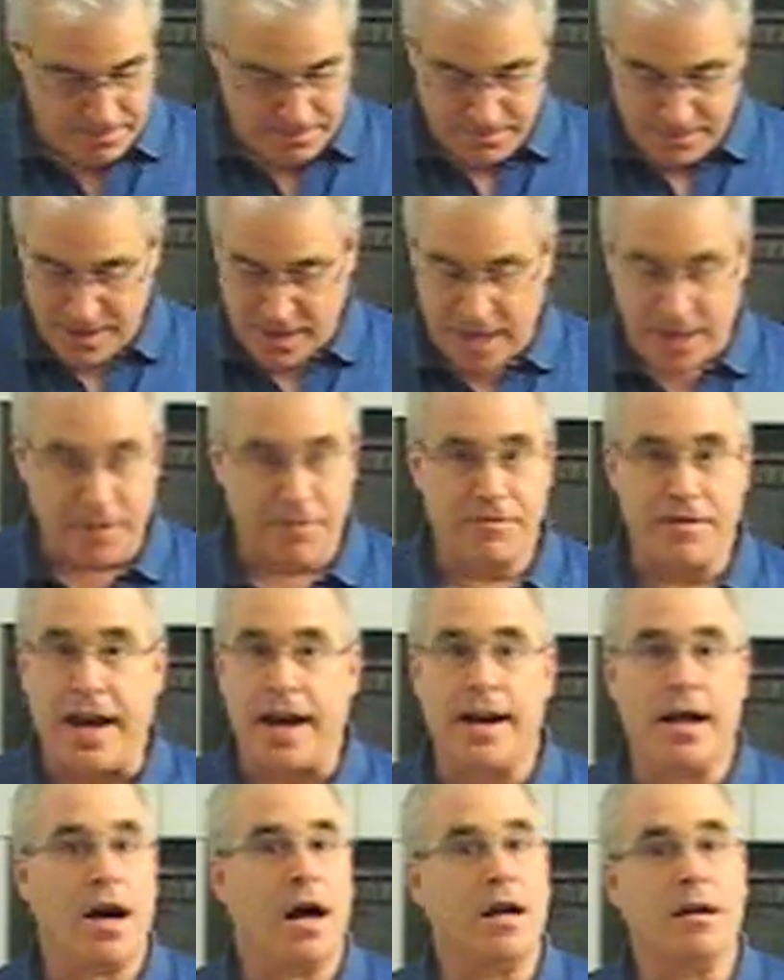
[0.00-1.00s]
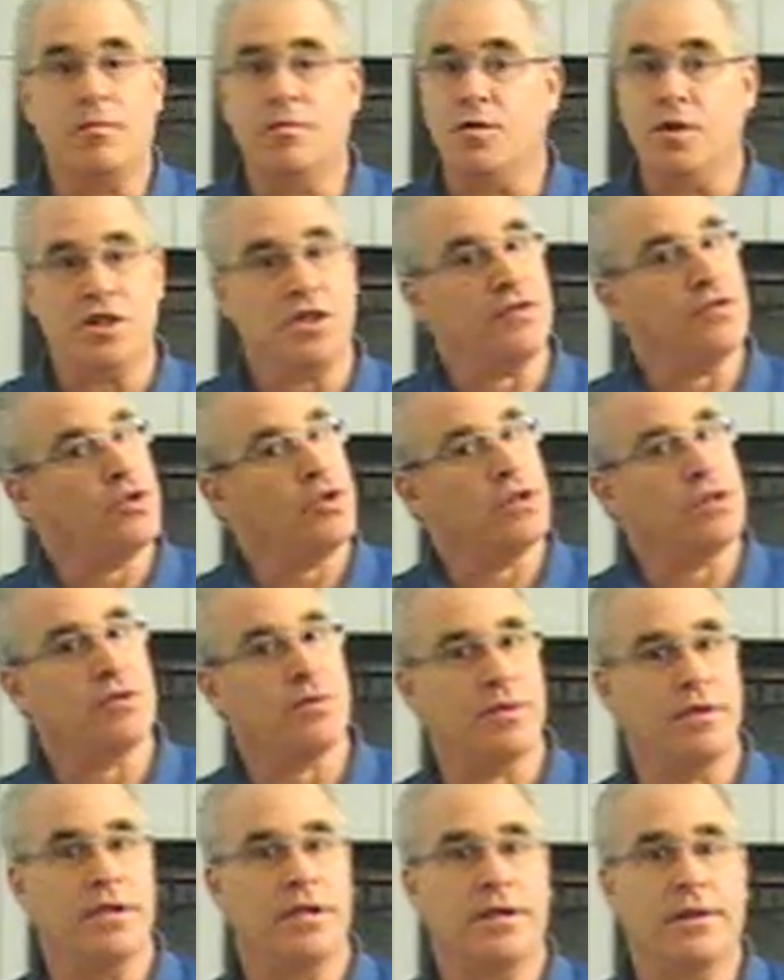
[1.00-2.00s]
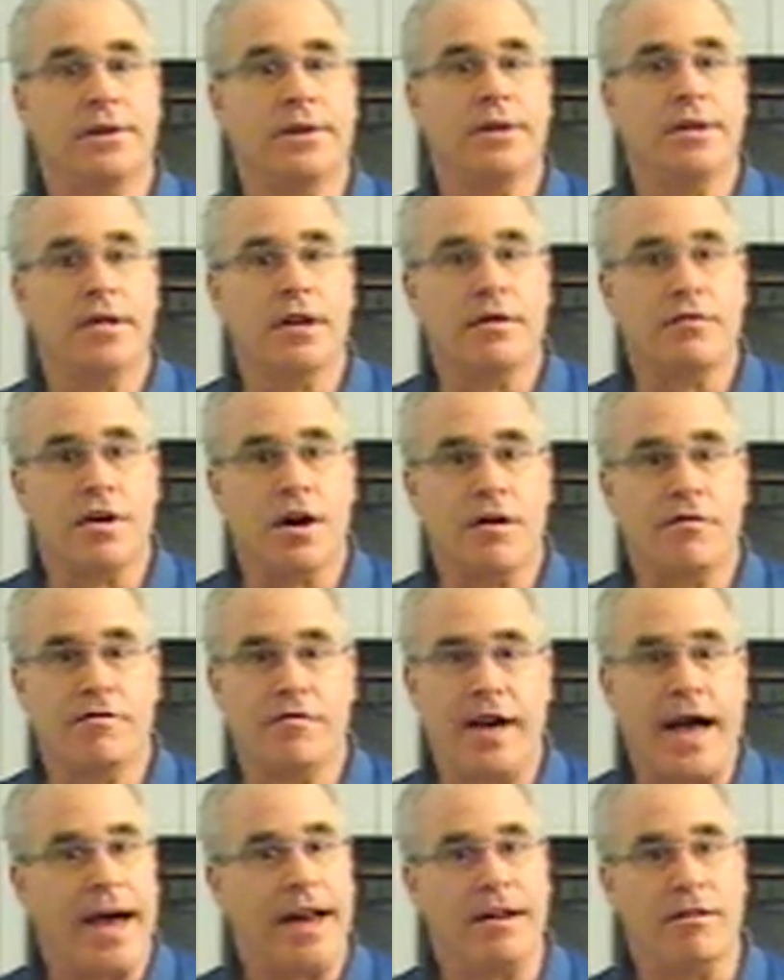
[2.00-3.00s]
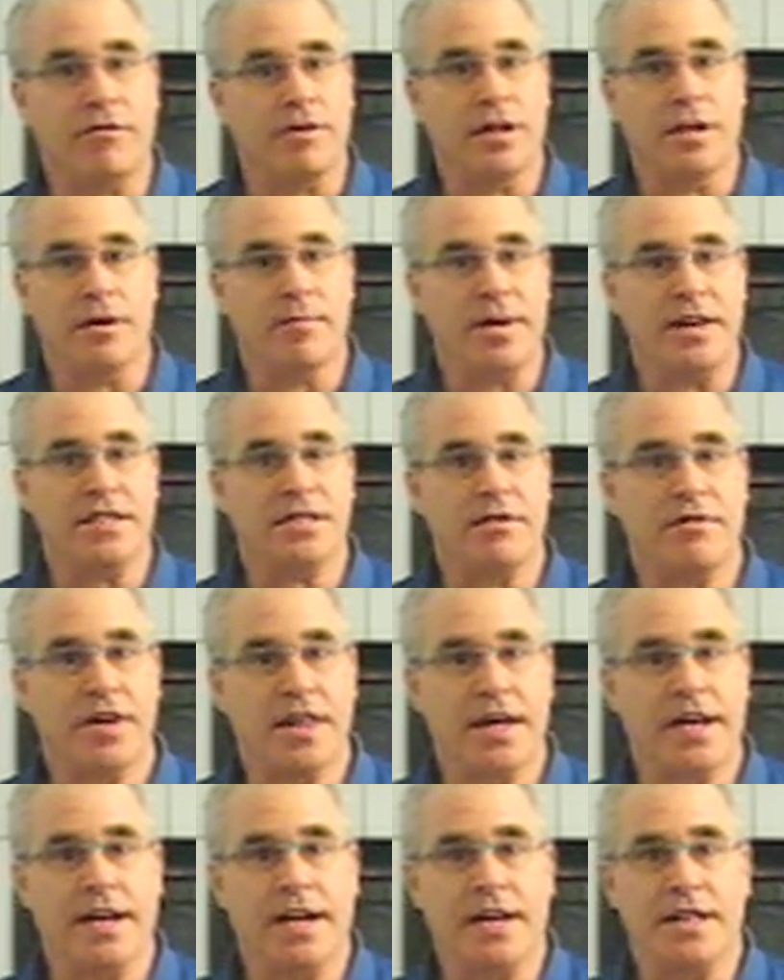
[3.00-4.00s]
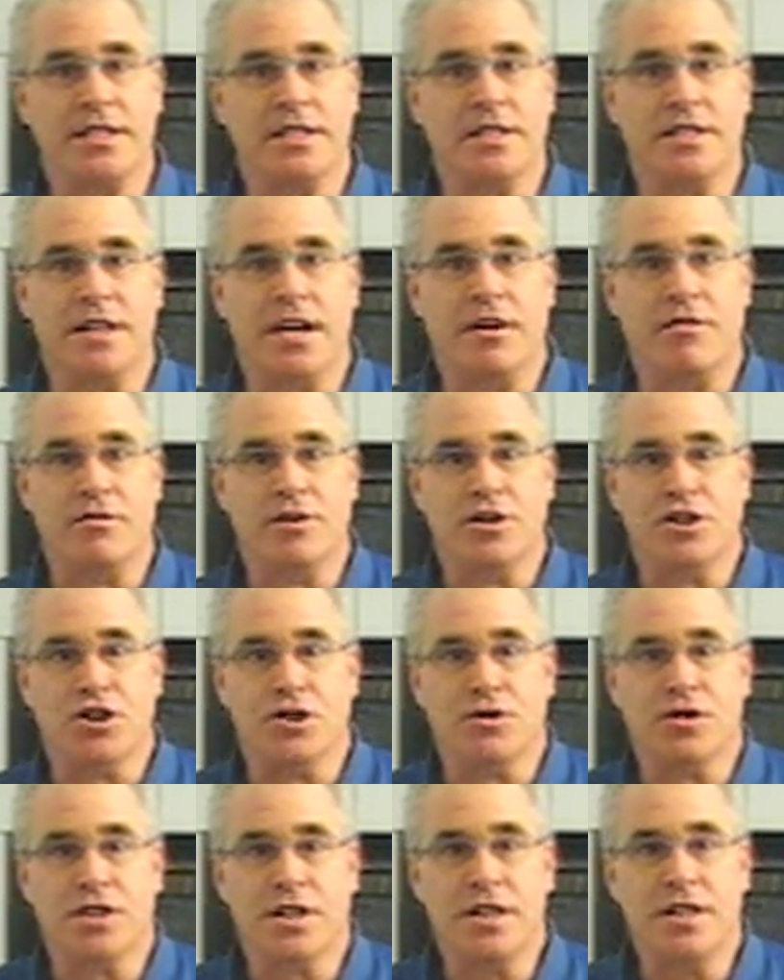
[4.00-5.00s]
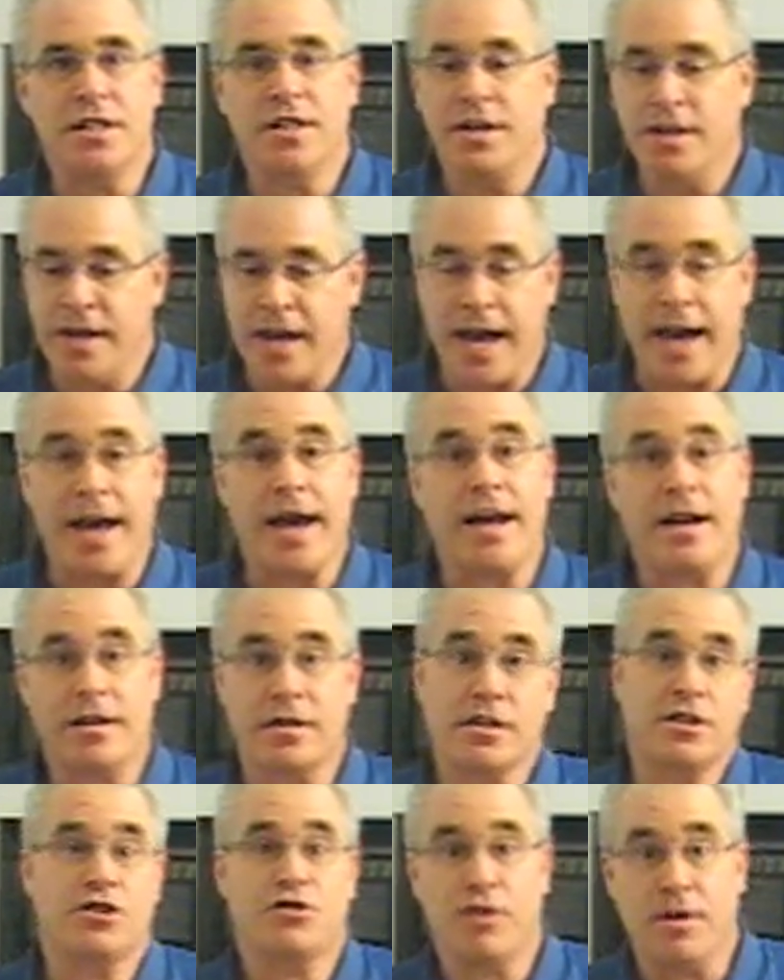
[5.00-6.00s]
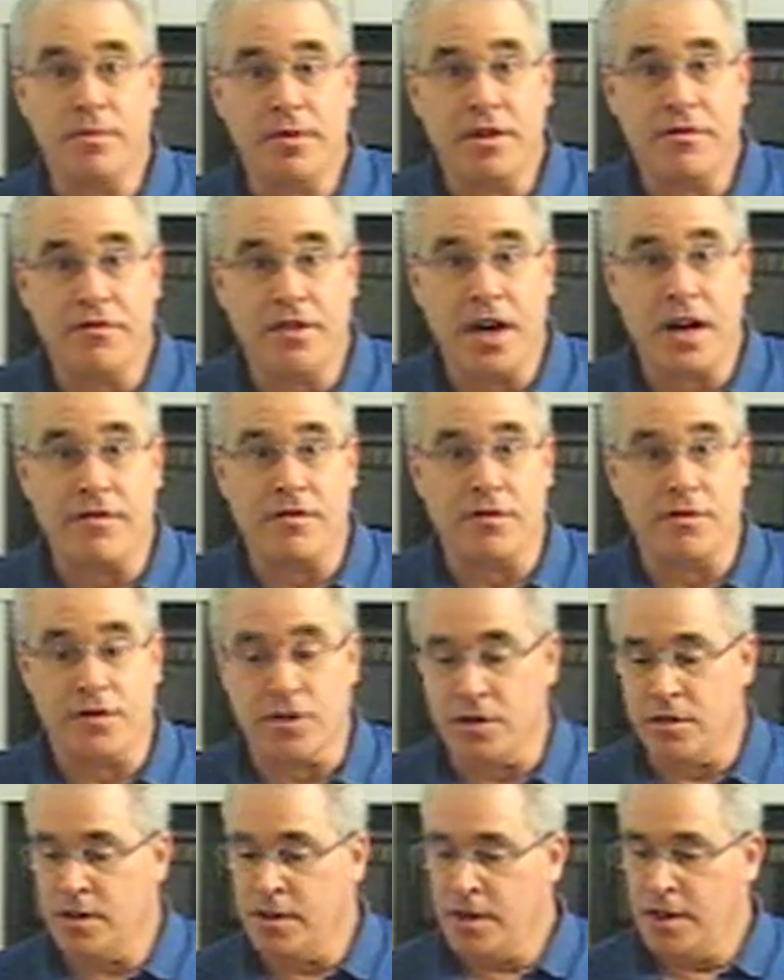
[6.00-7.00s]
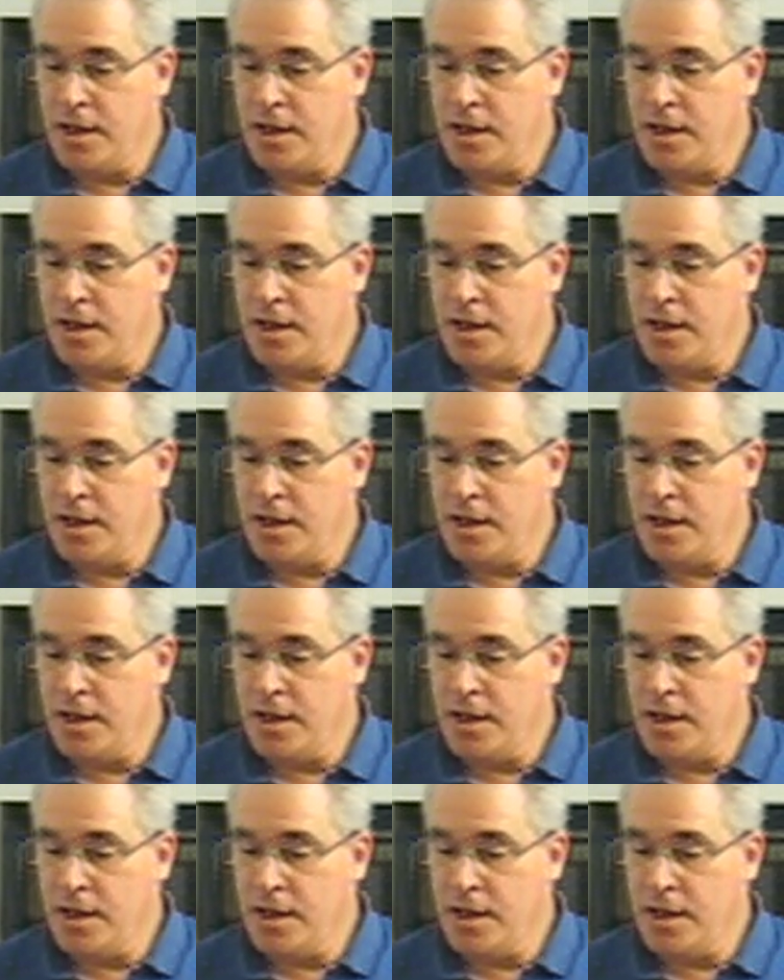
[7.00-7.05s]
Got the fat on them, which of course we all love our fat. It really makes everything nice and tender and juicy and extremely flavorful.